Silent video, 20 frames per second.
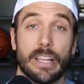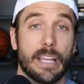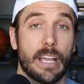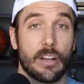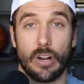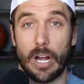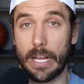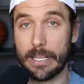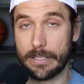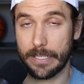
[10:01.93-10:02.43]

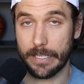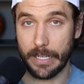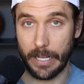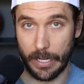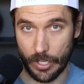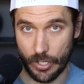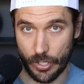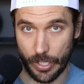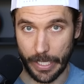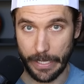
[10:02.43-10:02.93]
across the
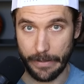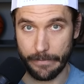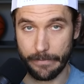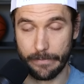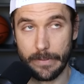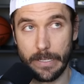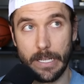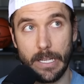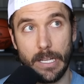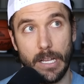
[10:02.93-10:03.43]
country.
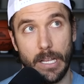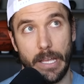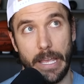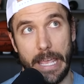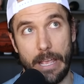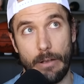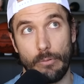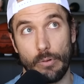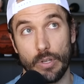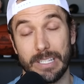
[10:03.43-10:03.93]

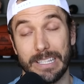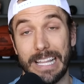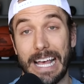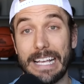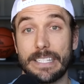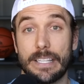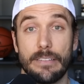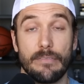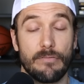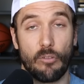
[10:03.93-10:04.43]
It was
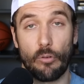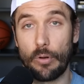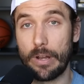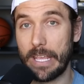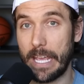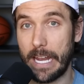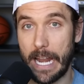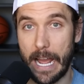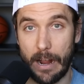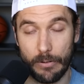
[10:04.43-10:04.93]
less than
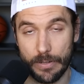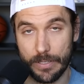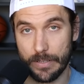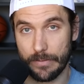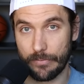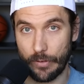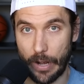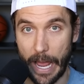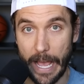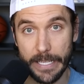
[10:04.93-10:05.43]
48 hours
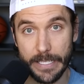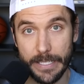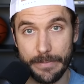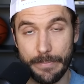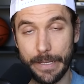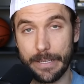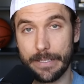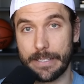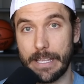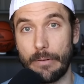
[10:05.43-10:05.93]
of rest
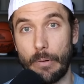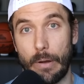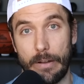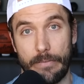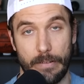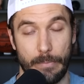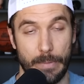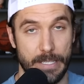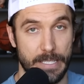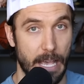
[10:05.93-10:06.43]
because they went
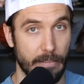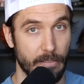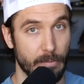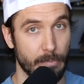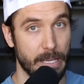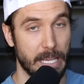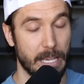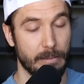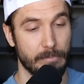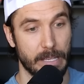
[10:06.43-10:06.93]
from a 7
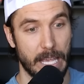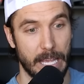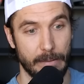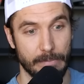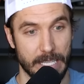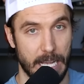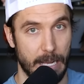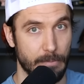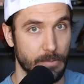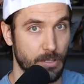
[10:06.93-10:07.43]
p.m. game
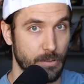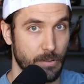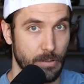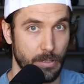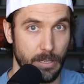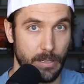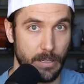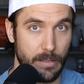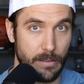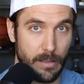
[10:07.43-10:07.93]
time
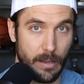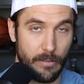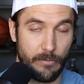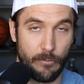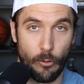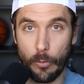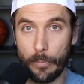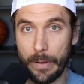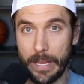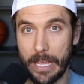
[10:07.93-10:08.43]
to a
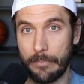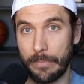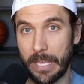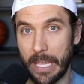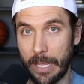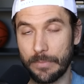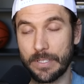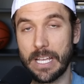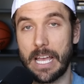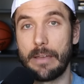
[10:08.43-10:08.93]
4 p.m.
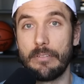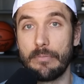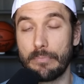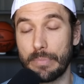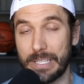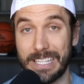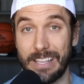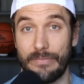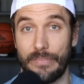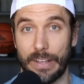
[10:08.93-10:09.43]
game time in
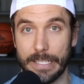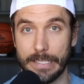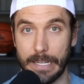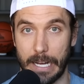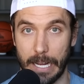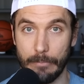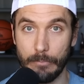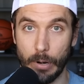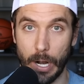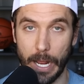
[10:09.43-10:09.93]
Pacific
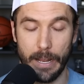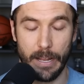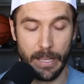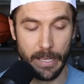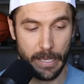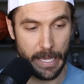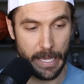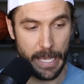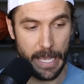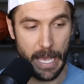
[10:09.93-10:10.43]
time, right?
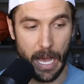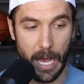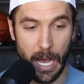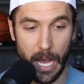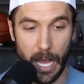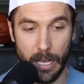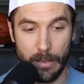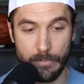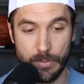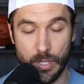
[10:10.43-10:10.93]

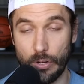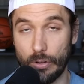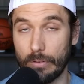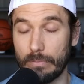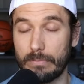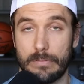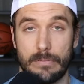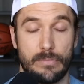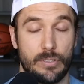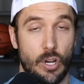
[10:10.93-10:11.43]
So
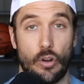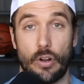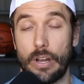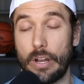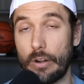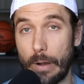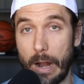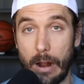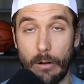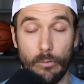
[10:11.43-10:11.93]
you're turning
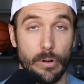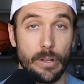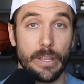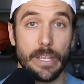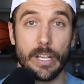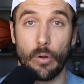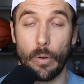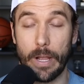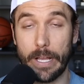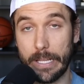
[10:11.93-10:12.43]
around
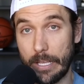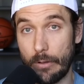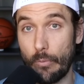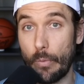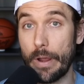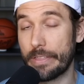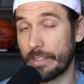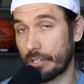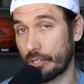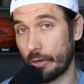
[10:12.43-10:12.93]
really quickly
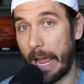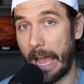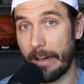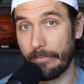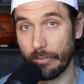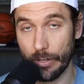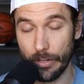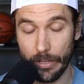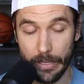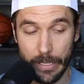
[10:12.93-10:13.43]
with
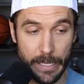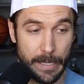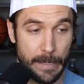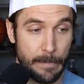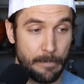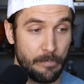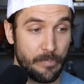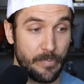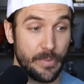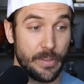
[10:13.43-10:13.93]
travel.
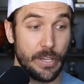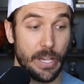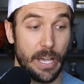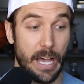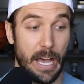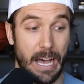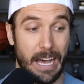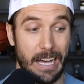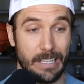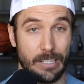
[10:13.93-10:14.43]

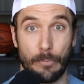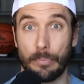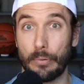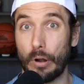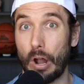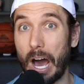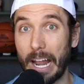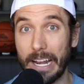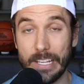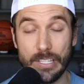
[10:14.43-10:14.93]

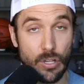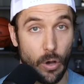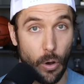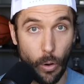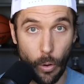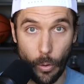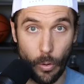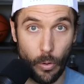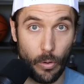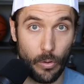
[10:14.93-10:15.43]
LeBron is
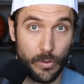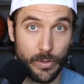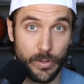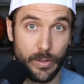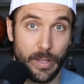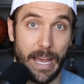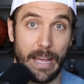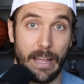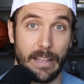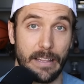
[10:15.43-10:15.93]
old.
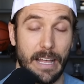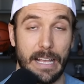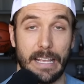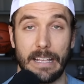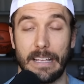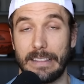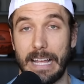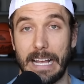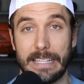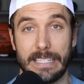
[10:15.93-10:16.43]

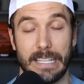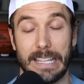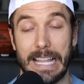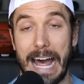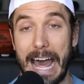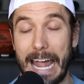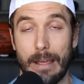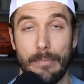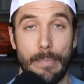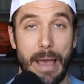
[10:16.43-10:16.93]
That's a
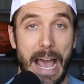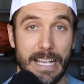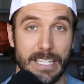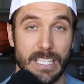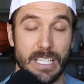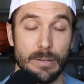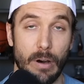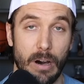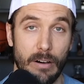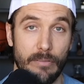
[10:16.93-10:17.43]
lot of
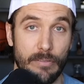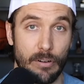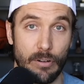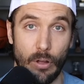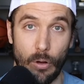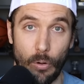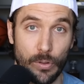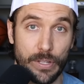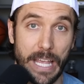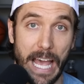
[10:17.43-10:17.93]
basketball for an
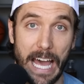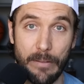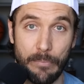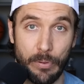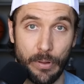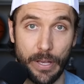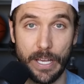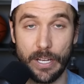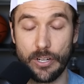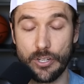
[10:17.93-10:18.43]
old guy to
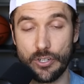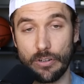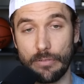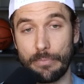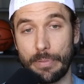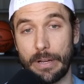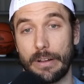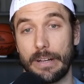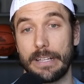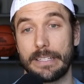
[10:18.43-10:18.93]
play in a short
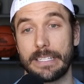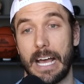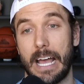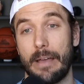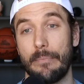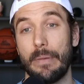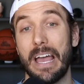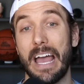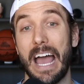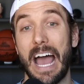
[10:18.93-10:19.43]
period of
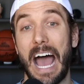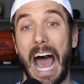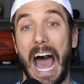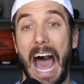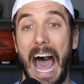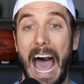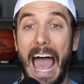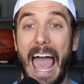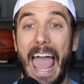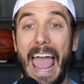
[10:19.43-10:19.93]
time.
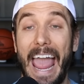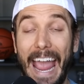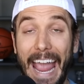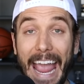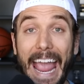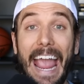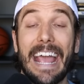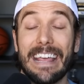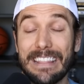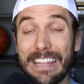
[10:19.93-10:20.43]

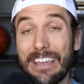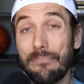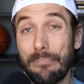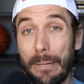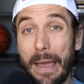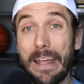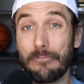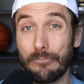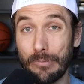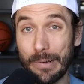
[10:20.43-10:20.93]
And they've
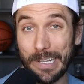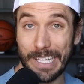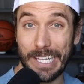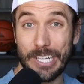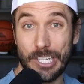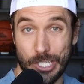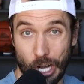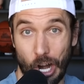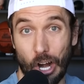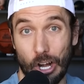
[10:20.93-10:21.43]
been really
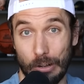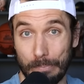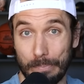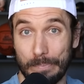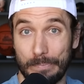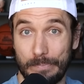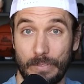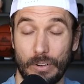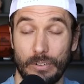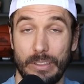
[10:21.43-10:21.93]
sharp
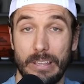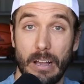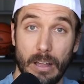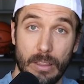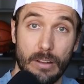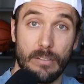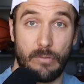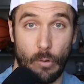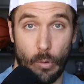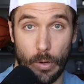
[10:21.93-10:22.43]
for the
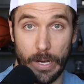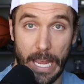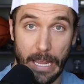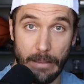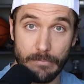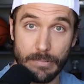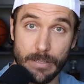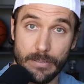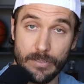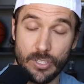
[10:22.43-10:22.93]
other four
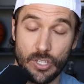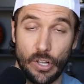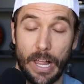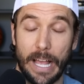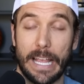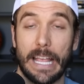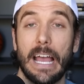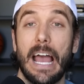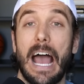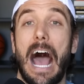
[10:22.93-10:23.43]
games. So,
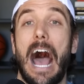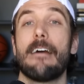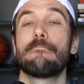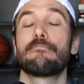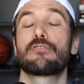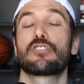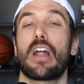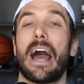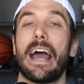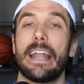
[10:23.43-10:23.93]
like, I'm
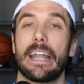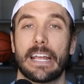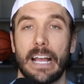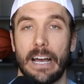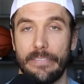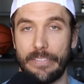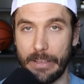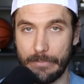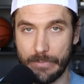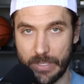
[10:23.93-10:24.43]
trying to
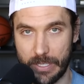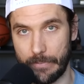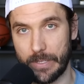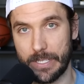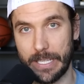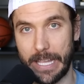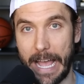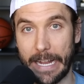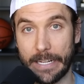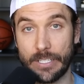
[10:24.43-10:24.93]
cut them some
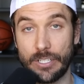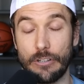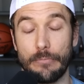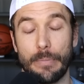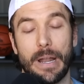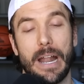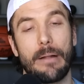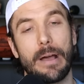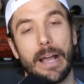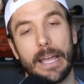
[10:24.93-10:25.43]
slack too,
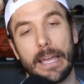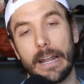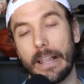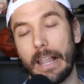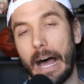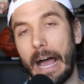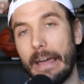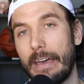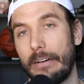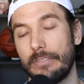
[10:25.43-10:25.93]
but I'm not going to
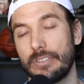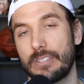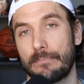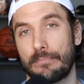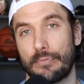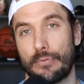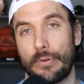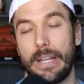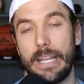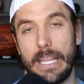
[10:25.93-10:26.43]
lie. That was a
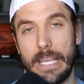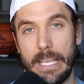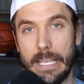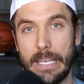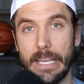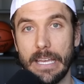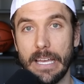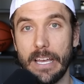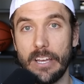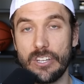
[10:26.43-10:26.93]

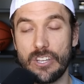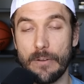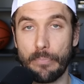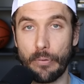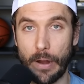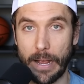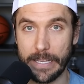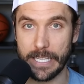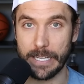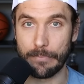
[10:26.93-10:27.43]
pretty
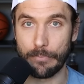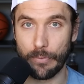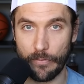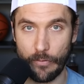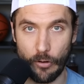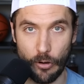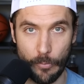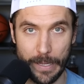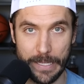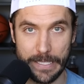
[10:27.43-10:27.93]
depressing
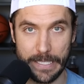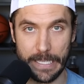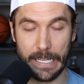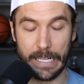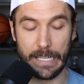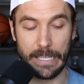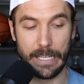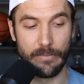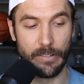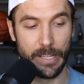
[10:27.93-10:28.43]
performance in
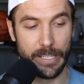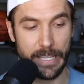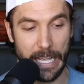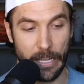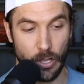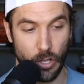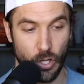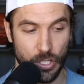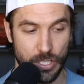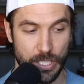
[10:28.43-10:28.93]
Cleveland. It
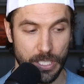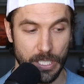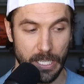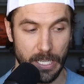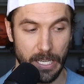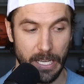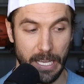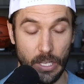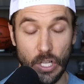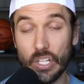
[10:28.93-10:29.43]
looked
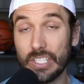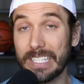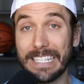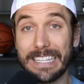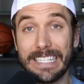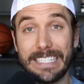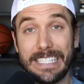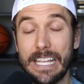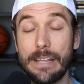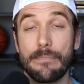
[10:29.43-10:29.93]
like
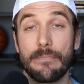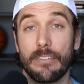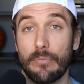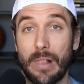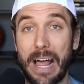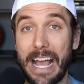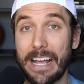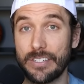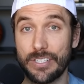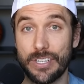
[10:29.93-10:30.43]
the team from
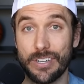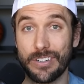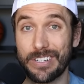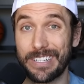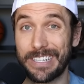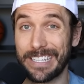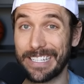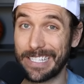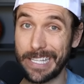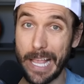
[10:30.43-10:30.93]
last year in
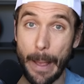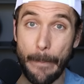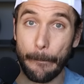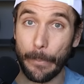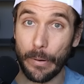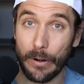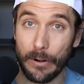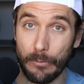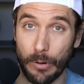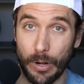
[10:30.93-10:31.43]

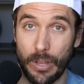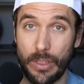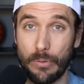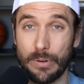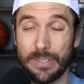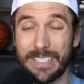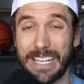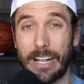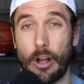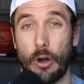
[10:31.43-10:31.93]
December, where there
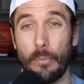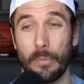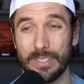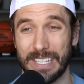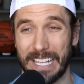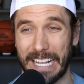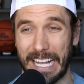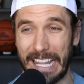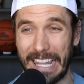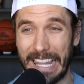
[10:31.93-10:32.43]
was like almost
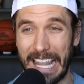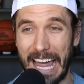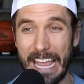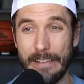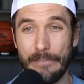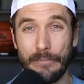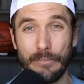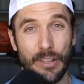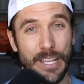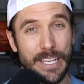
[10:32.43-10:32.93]
like a
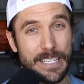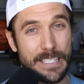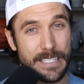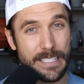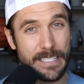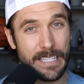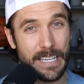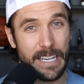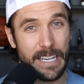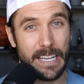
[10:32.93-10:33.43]

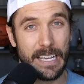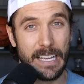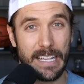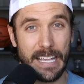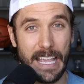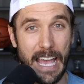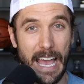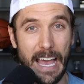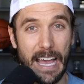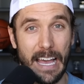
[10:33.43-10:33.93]
lifeless
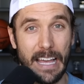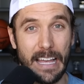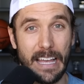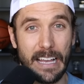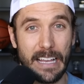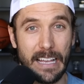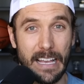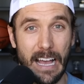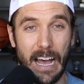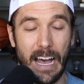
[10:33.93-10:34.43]

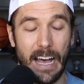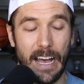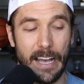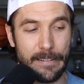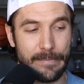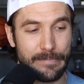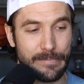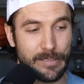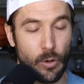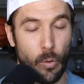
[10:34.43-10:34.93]
quality
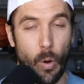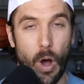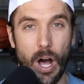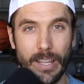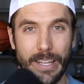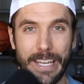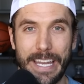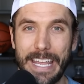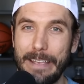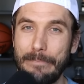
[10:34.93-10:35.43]

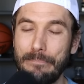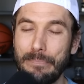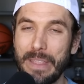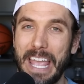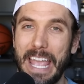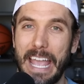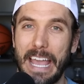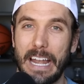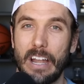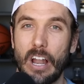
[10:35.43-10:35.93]

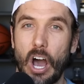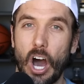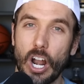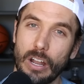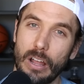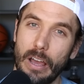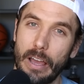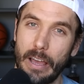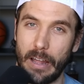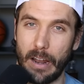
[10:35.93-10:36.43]
and
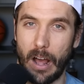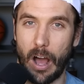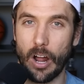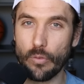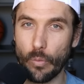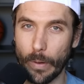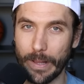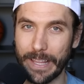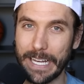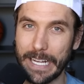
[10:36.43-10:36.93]
an
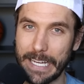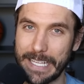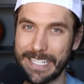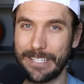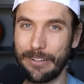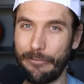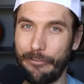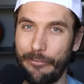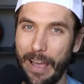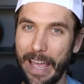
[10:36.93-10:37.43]
unwillingness
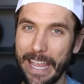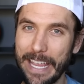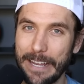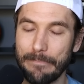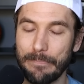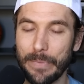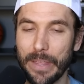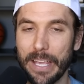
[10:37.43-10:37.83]
to fight.